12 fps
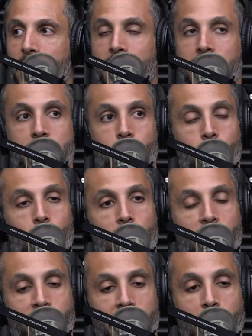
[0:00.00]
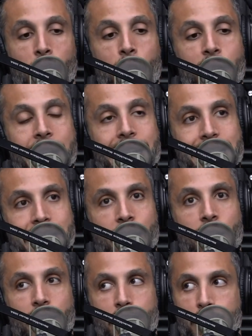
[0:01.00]
Because if they learn that
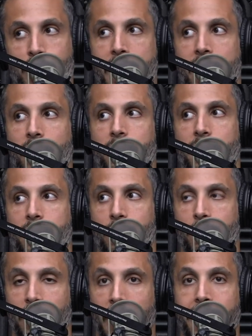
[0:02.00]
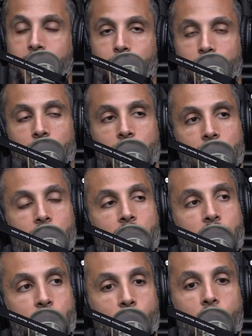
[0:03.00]
skill as a child that they're likable,
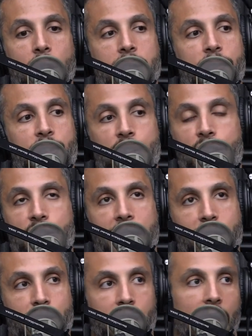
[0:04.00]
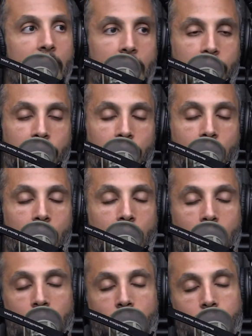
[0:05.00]
the odds of success in life
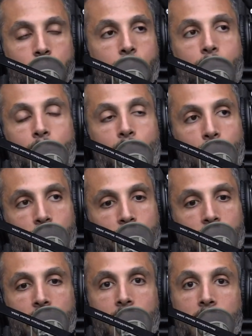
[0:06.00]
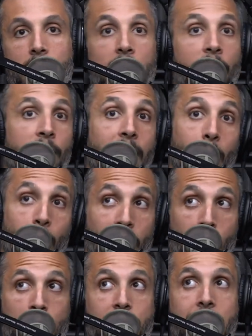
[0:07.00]
are through the roof. If the
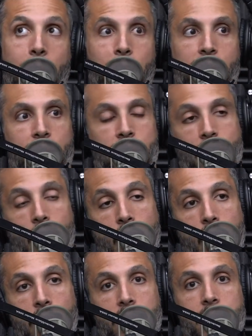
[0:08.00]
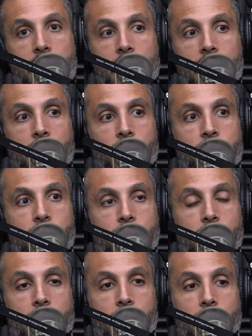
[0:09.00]
reverse happens, the odds of
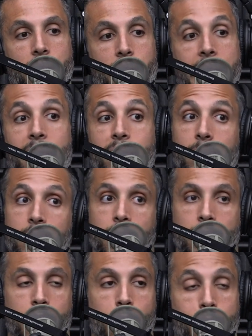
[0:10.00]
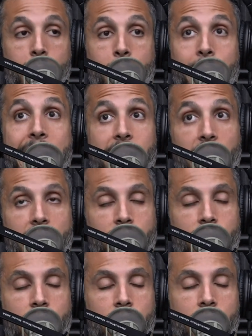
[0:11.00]
uh, having uh, you know a bad
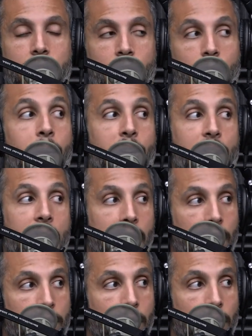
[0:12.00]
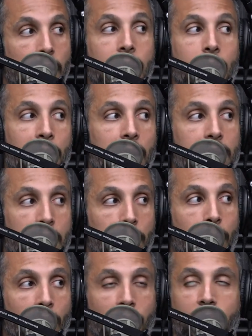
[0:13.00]
life or much higher. So oh, likability is an
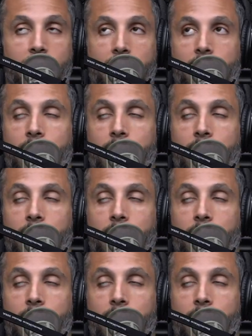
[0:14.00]
important factor.